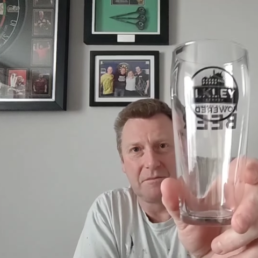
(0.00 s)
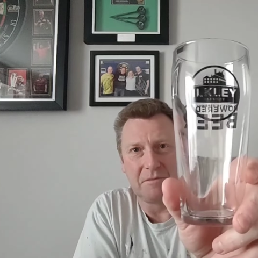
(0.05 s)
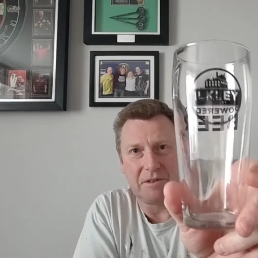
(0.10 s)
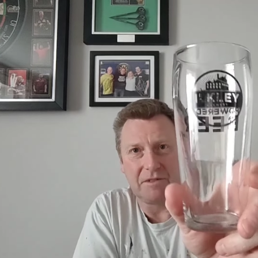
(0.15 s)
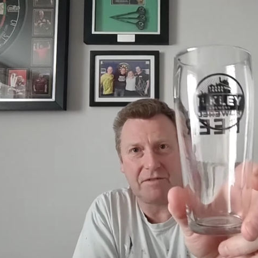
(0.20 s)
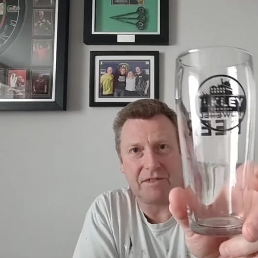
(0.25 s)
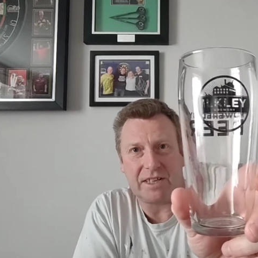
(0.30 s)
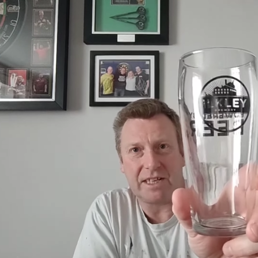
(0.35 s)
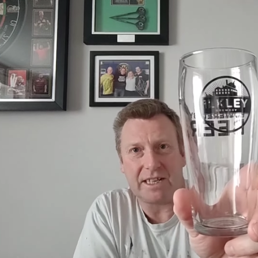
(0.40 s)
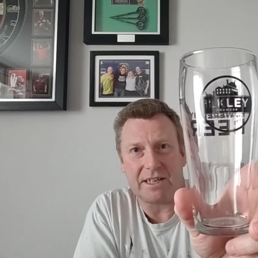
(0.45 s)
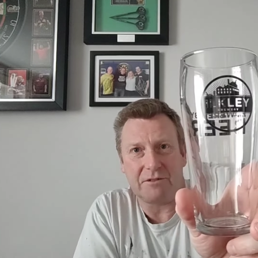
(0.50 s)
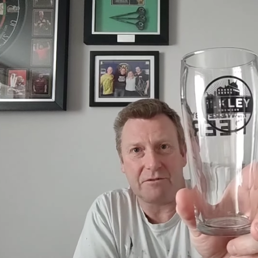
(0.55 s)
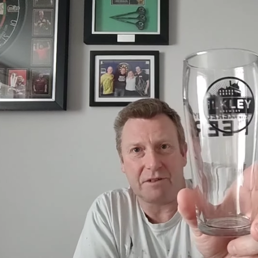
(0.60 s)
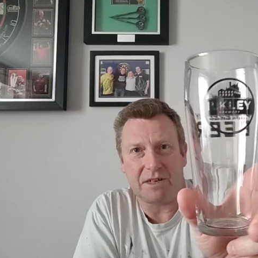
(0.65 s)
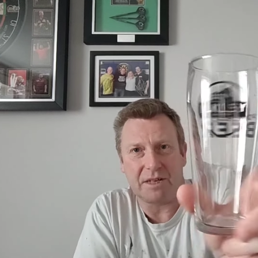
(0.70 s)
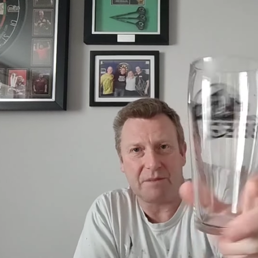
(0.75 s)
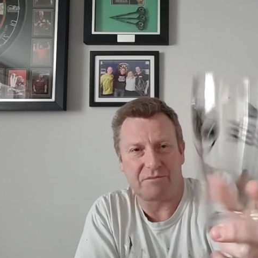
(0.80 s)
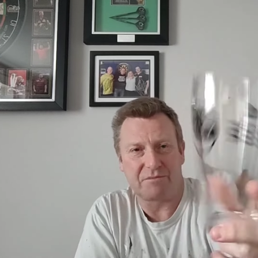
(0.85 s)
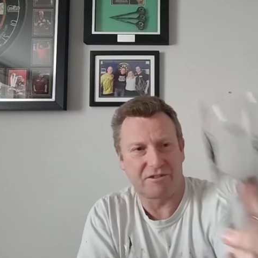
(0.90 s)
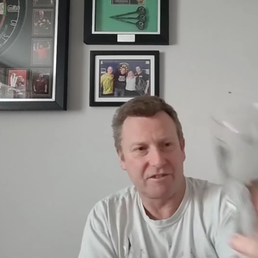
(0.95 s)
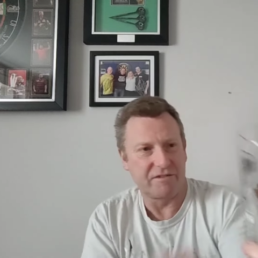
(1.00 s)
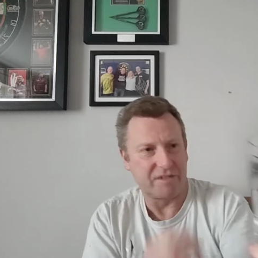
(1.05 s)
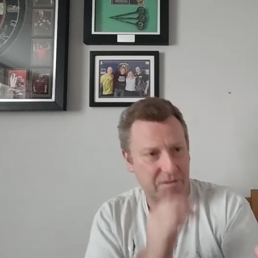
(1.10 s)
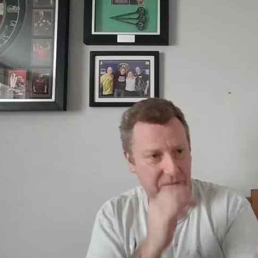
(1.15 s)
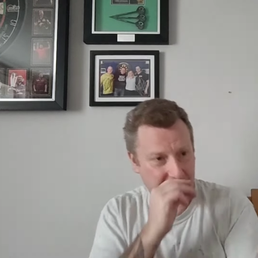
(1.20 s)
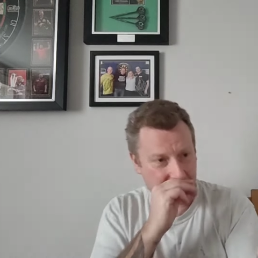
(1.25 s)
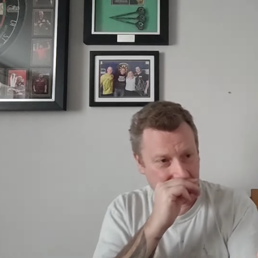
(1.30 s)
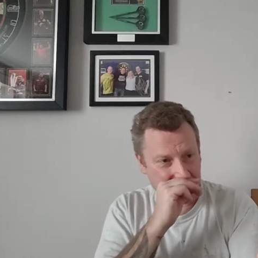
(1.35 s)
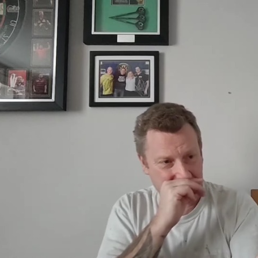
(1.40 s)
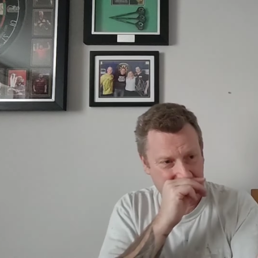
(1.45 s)
with the Ilkley Brewery
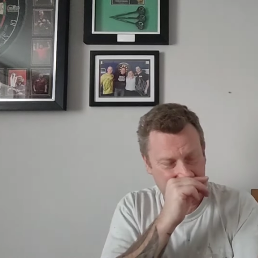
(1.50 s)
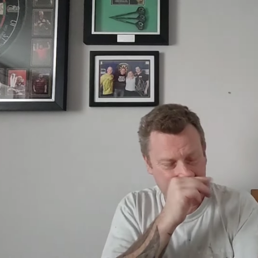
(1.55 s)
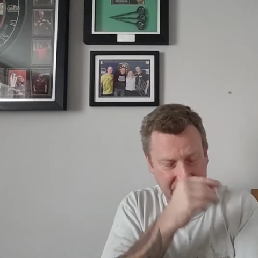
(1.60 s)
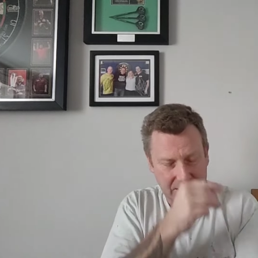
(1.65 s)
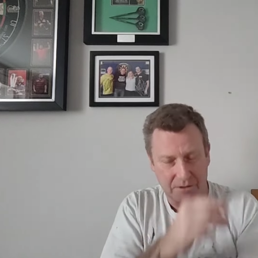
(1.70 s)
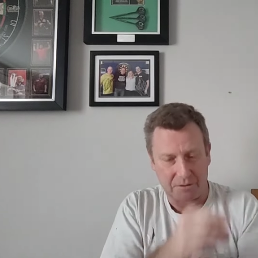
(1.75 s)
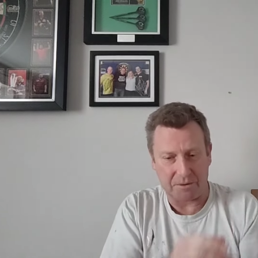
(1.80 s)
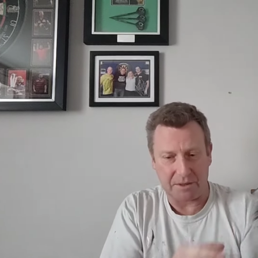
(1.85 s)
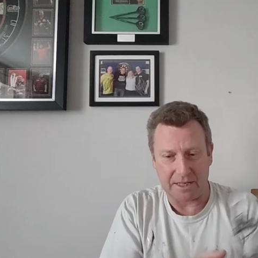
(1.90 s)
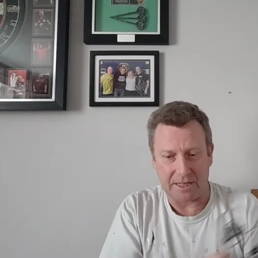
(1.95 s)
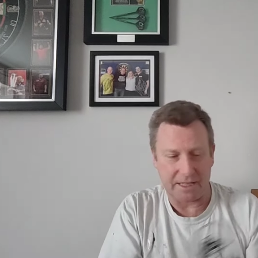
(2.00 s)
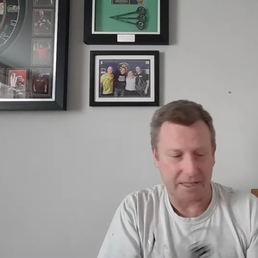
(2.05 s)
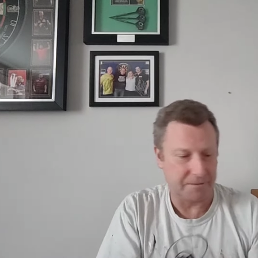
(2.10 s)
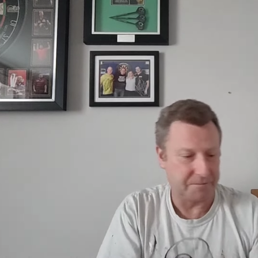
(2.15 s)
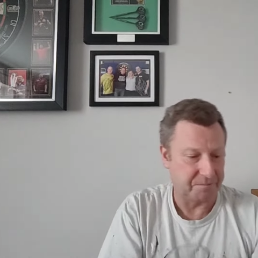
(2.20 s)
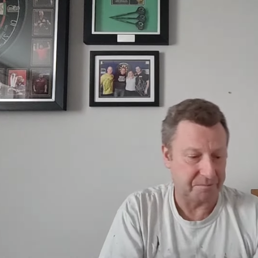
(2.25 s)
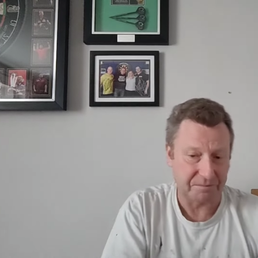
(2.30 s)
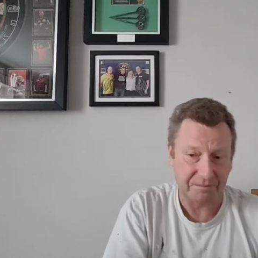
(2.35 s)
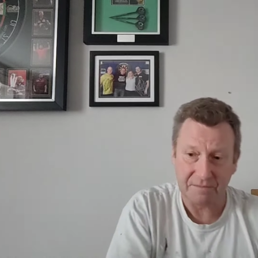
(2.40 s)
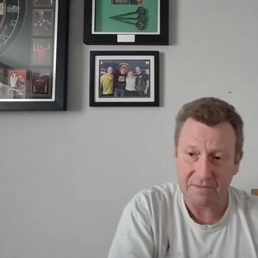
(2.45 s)
box so uh,